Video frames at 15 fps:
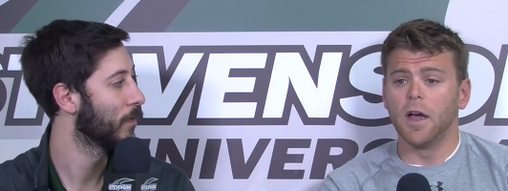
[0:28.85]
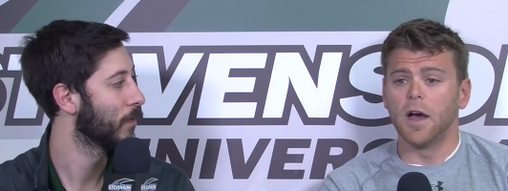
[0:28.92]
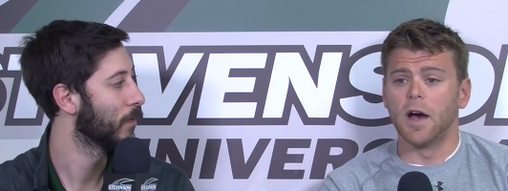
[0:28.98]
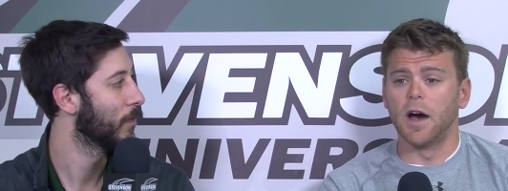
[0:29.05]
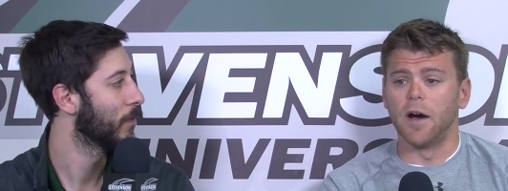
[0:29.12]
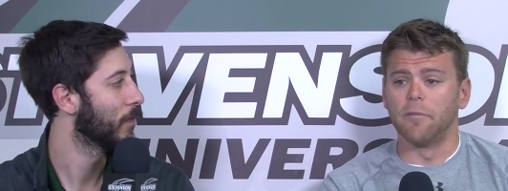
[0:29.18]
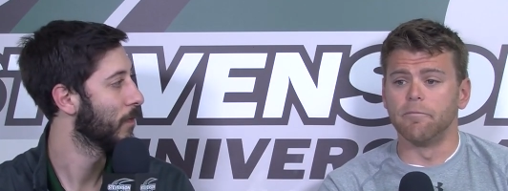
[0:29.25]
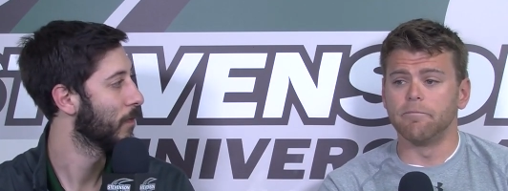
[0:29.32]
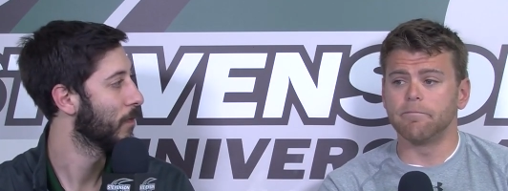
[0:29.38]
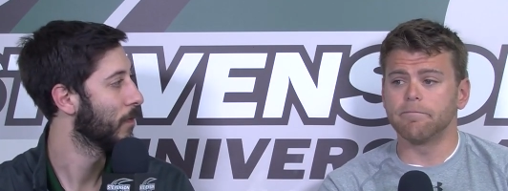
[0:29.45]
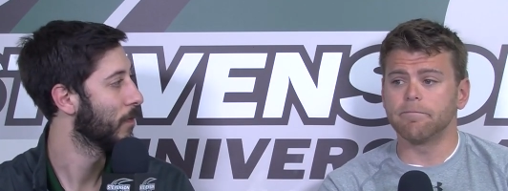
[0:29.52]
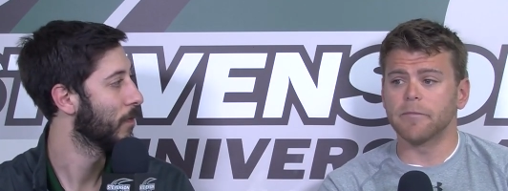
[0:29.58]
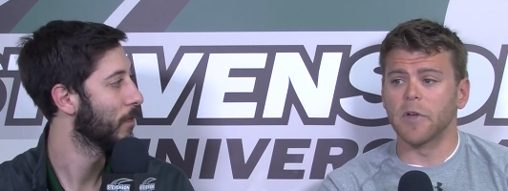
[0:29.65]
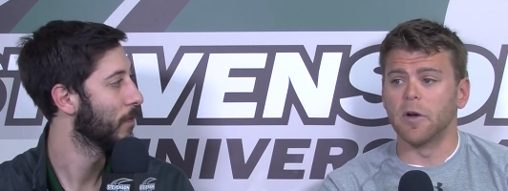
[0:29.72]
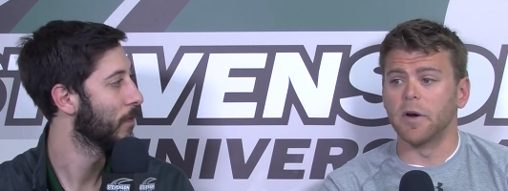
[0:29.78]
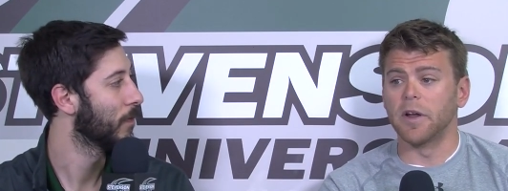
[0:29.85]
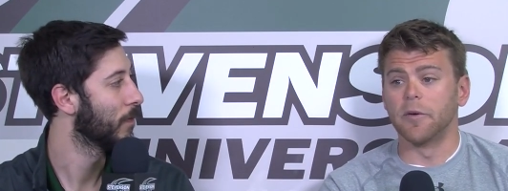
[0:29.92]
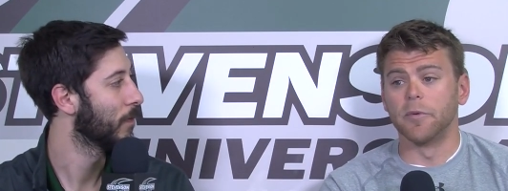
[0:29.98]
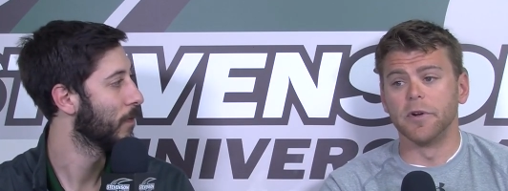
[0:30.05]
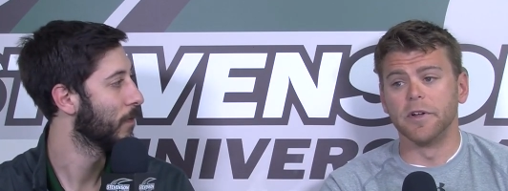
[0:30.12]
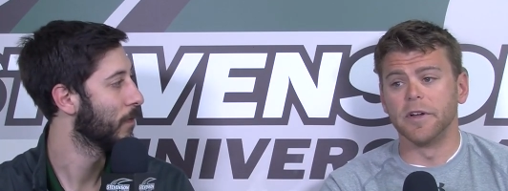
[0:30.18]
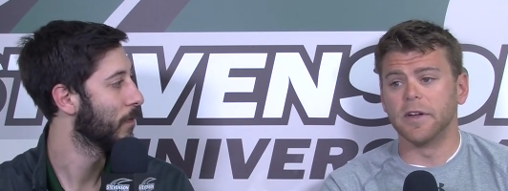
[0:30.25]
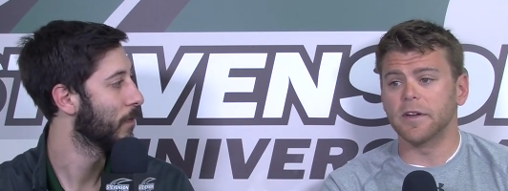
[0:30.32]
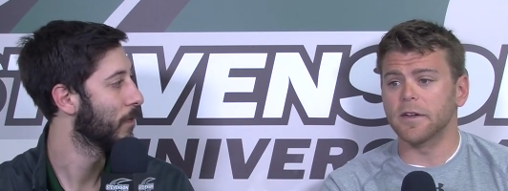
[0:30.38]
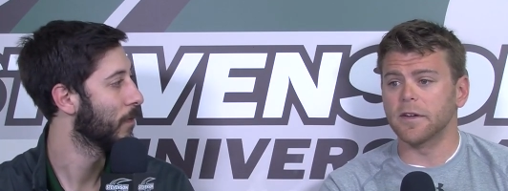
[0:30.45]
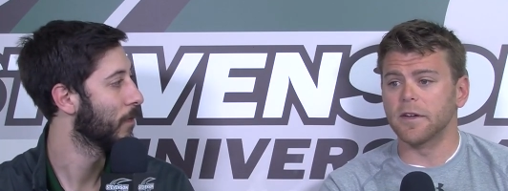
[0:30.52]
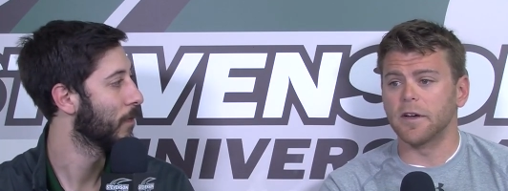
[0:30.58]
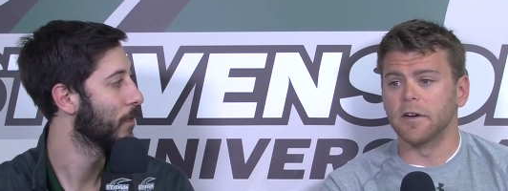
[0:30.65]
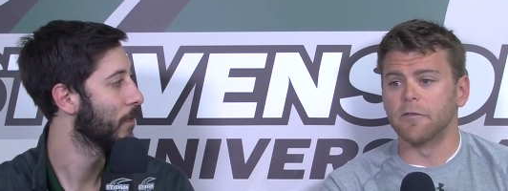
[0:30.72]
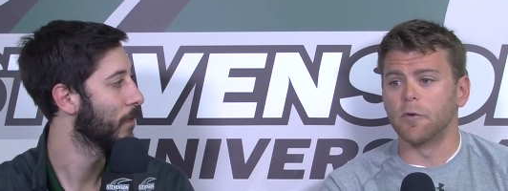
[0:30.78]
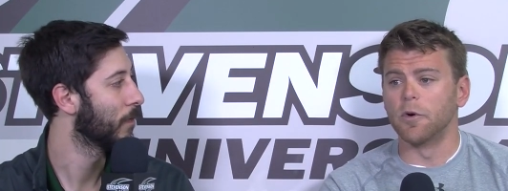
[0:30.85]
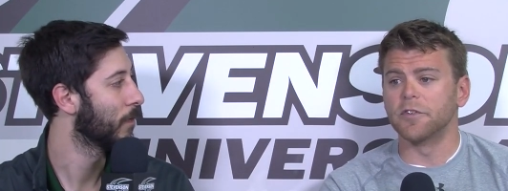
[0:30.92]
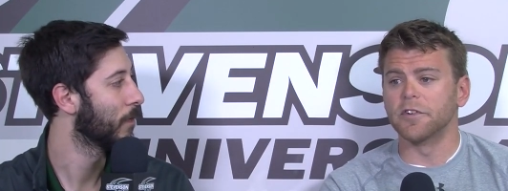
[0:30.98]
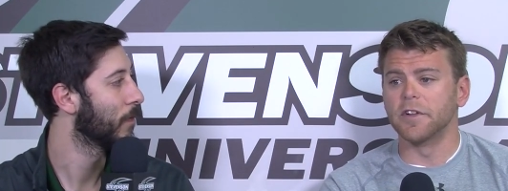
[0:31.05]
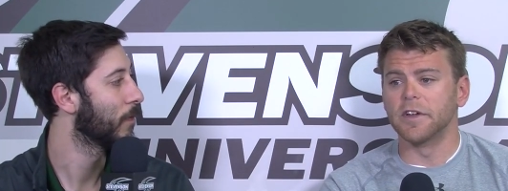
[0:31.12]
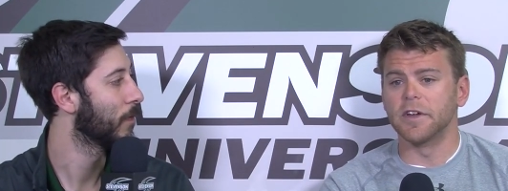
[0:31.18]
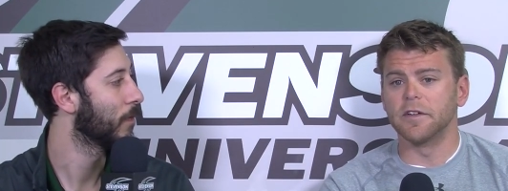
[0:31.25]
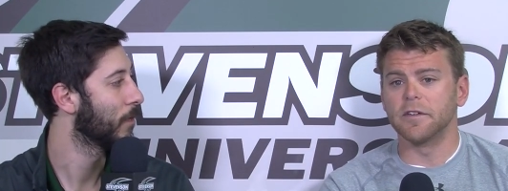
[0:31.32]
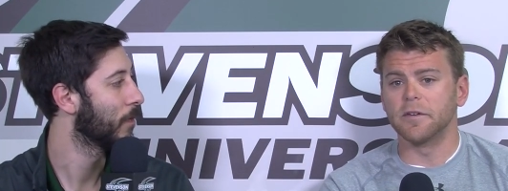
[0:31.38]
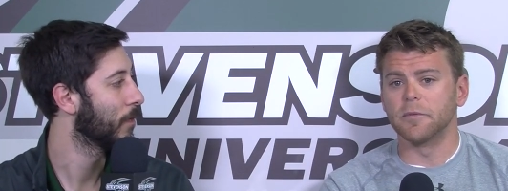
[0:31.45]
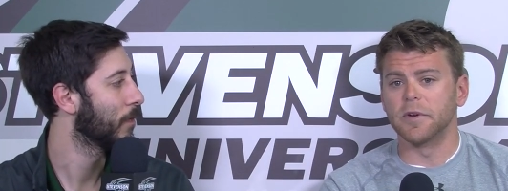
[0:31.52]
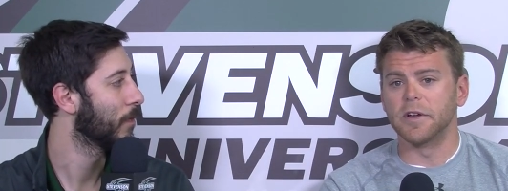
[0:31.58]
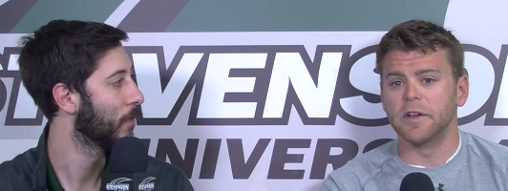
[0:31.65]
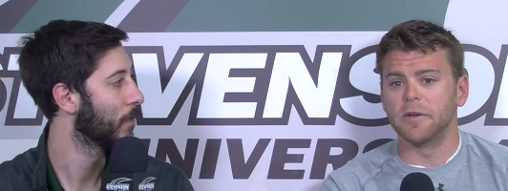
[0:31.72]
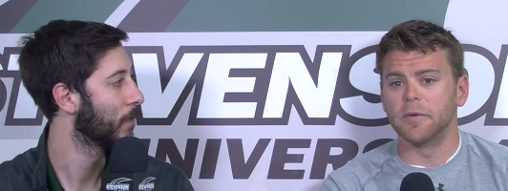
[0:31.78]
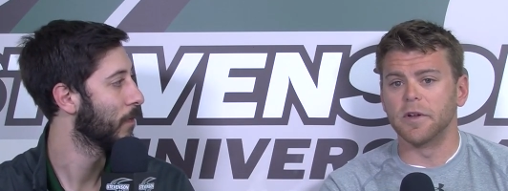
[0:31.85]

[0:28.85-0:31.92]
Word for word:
Speaker 1: Um, you know, and it really, unfortunately, it, we